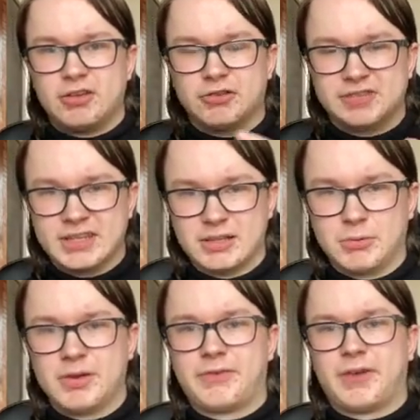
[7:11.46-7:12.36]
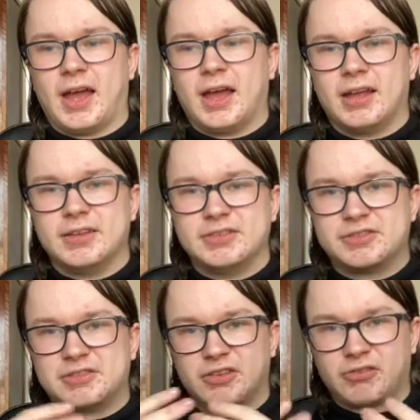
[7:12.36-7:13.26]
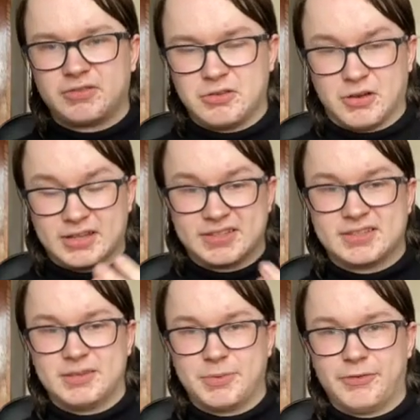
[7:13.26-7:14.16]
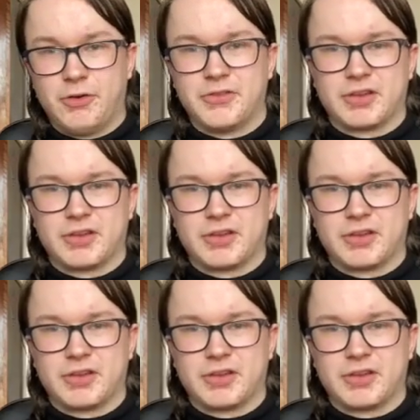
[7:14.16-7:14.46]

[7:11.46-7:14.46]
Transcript: deal with, and as I said before,